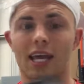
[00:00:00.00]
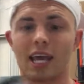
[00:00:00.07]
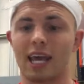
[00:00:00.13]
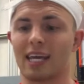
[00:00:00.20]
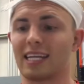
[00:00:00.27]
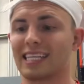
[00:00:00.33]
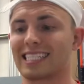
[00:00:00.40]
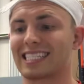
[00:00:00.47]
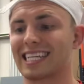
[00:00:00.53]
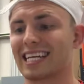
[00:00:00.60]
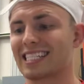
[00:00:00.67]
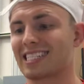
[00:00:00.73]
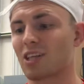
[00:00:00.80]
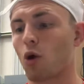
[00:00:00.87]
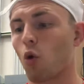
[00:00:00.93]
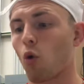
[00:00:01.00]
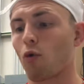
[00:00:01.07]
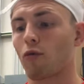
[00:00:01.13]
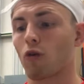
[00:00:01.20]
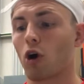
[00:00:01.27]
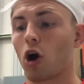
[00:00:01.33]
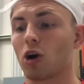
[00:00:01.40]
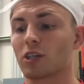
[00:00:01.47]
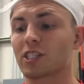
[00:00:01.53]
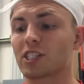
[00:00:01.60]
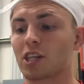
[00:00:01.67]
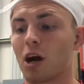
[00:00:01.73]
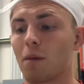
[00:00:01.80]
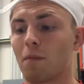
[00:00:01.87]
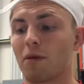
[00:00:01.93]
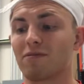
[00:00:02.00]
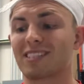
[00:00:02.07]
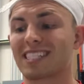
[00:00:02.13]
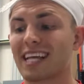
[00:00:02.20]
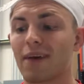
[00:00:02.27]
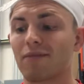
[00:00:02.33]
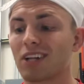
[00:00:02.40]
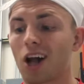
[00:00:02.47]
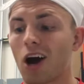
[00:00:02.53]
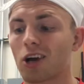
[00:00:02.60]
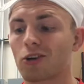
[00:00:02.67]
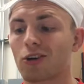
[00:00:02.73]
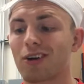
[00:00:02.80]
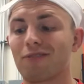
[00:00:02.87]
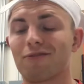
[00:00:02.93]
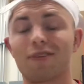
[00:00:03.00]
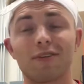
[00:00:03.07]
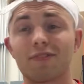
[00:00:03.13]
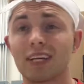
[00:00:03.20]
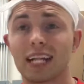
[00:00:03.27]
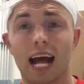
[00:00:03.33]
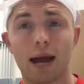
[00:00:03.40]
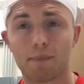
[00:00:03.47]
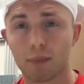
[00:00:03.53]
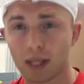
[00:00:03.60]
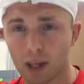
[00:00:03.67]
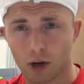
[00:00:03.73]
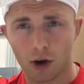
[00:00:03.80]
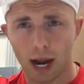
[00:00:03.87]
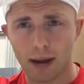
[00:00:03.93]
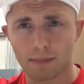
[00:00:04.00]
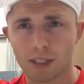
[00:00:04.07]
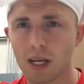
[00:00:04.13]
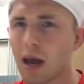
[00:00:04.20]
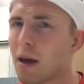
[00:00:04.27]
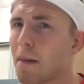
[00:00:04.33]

and it says the overall sum of 759 milligrams,